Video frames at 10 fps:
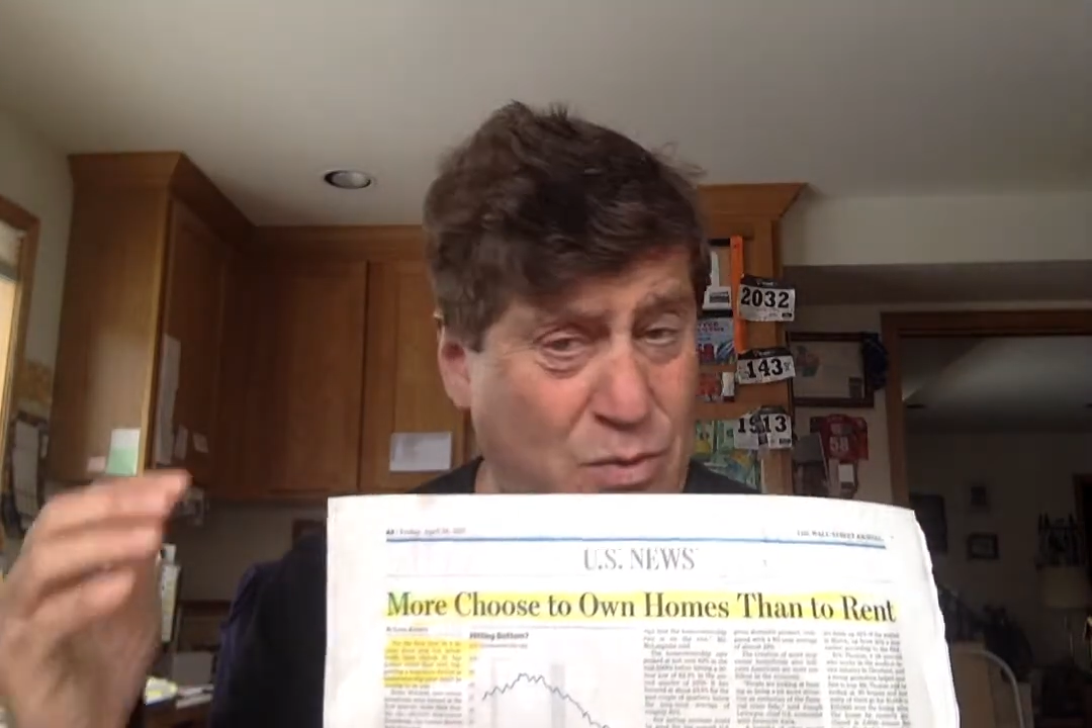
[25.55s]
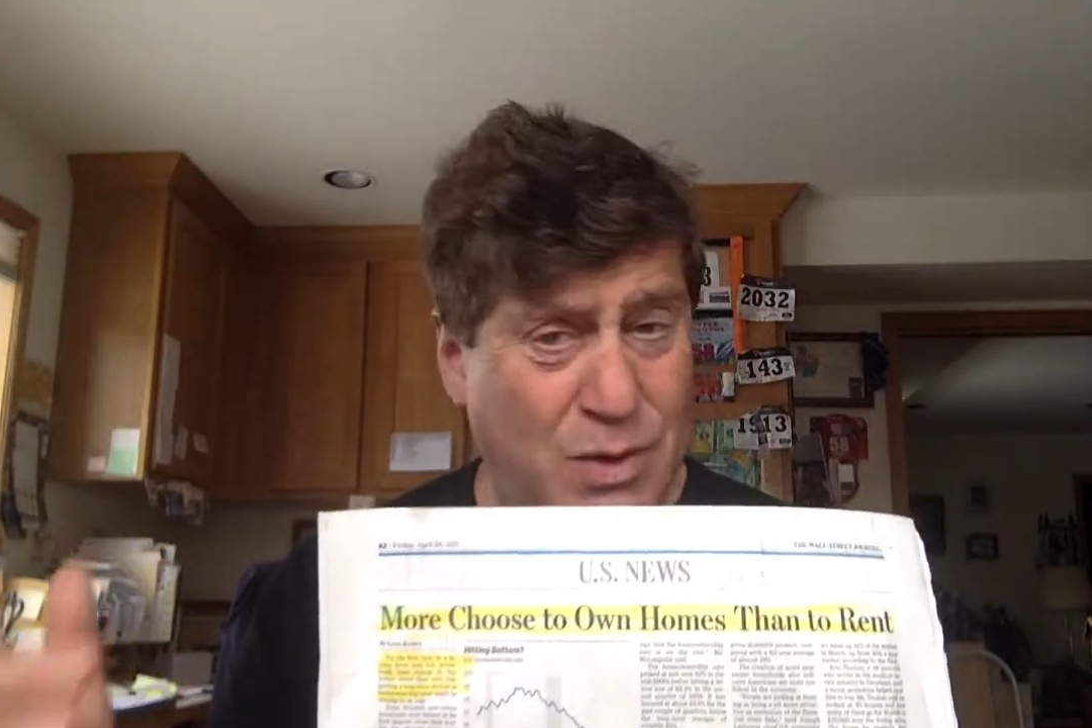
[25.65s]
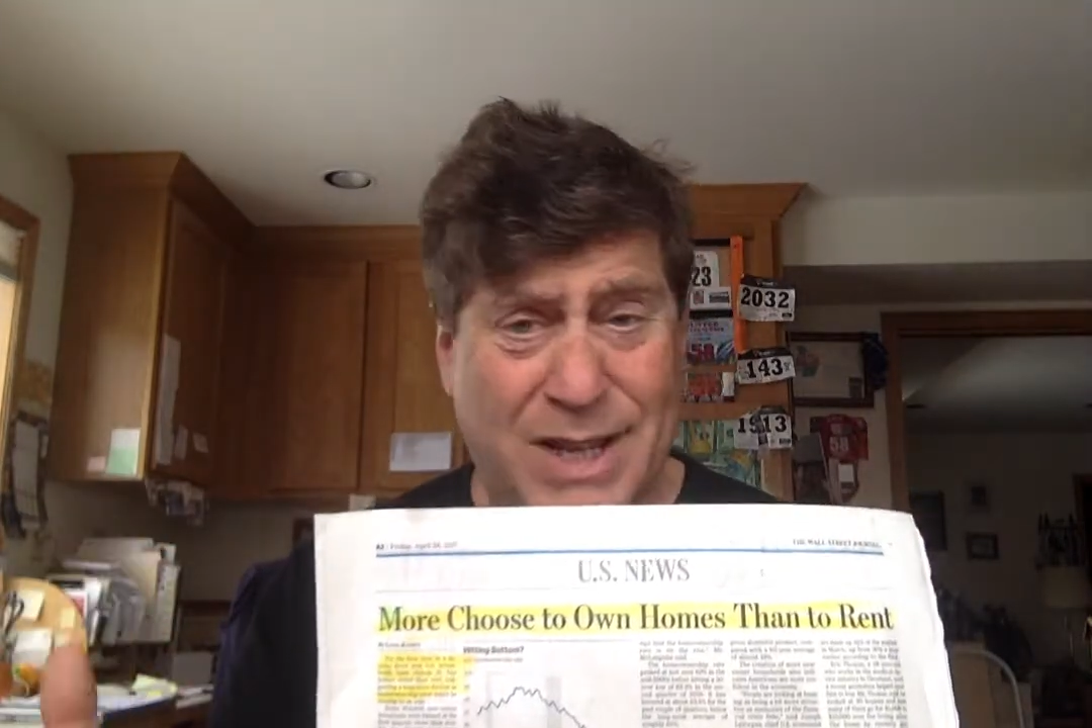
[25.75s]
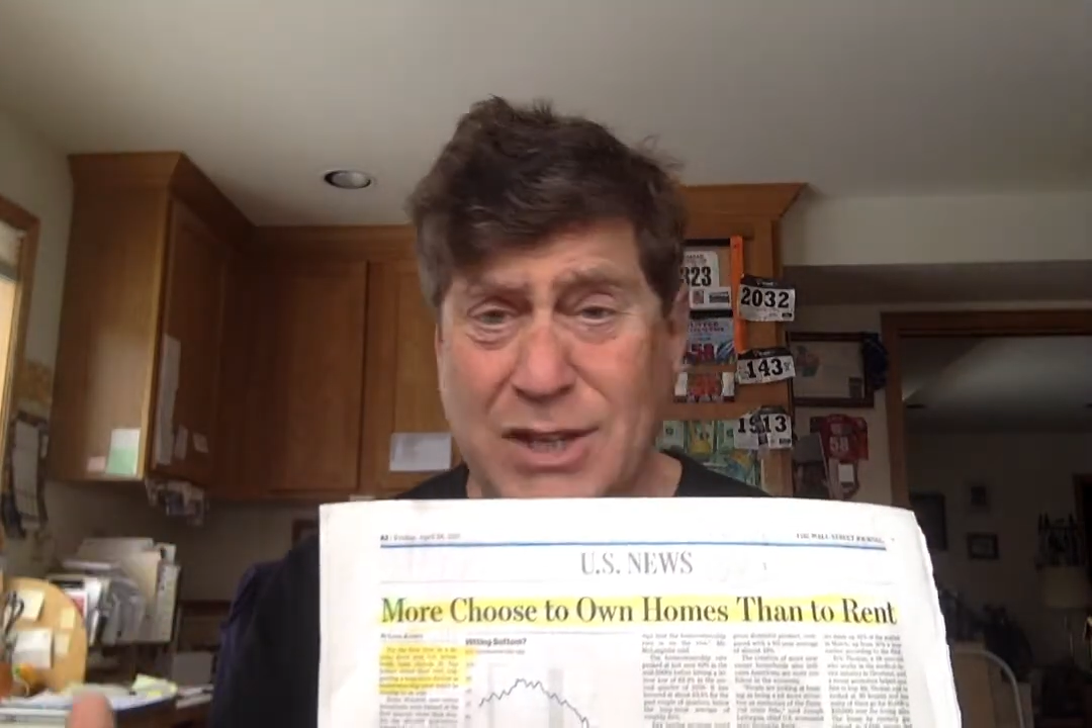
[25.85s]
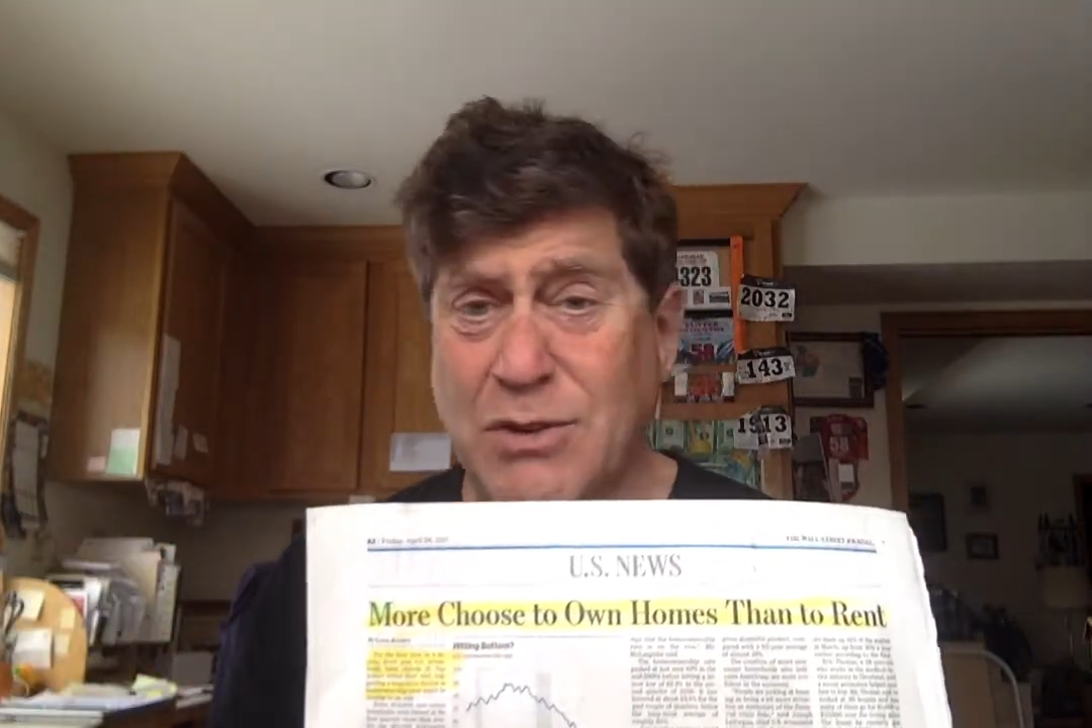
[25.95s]

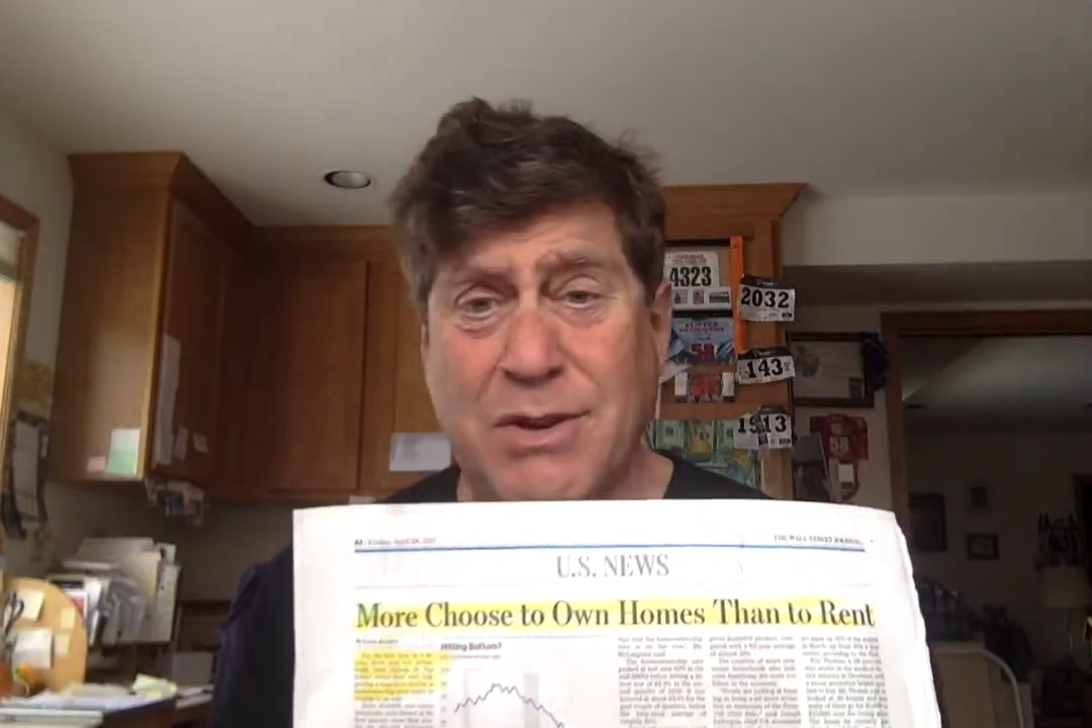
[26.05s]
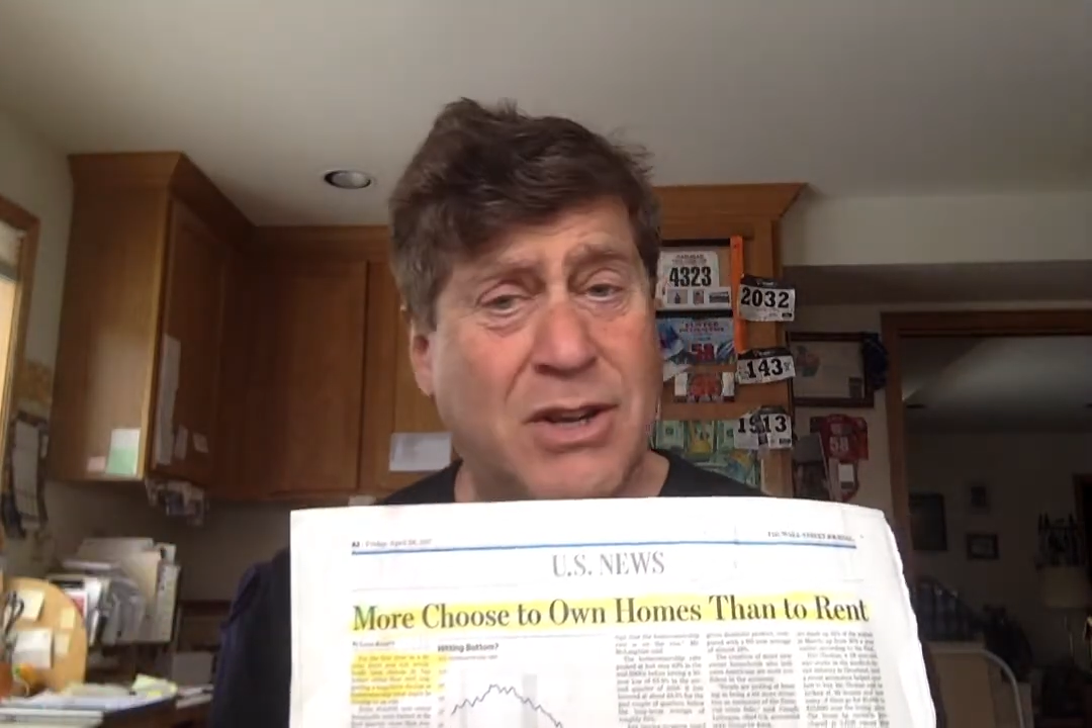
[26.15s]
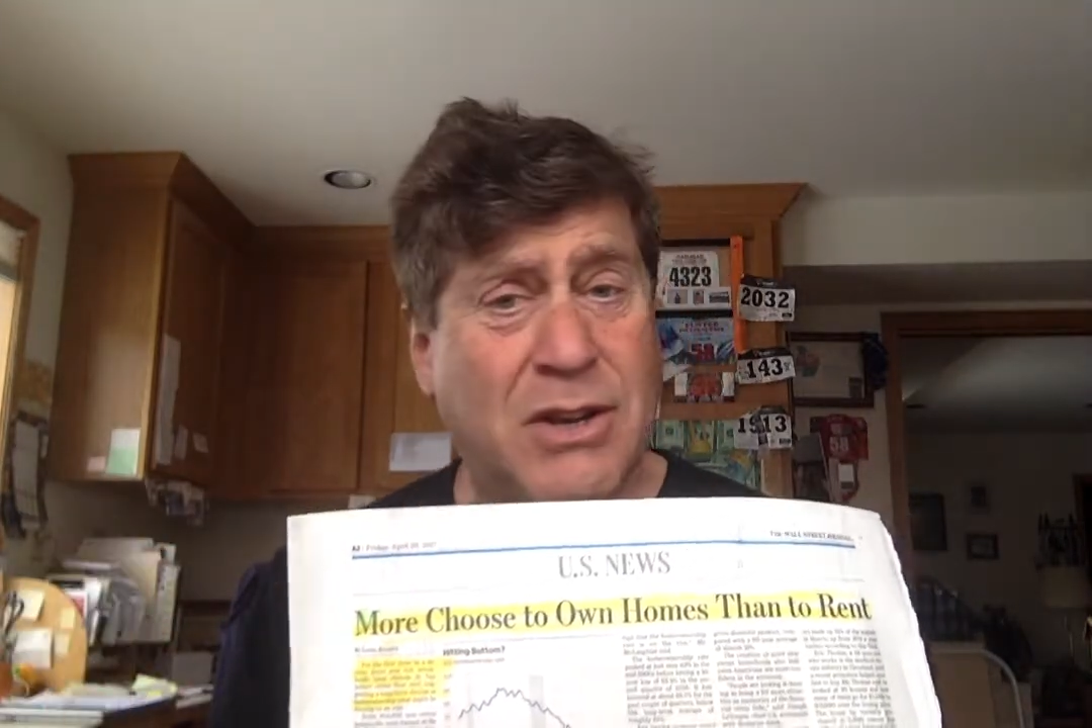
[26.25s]
really doing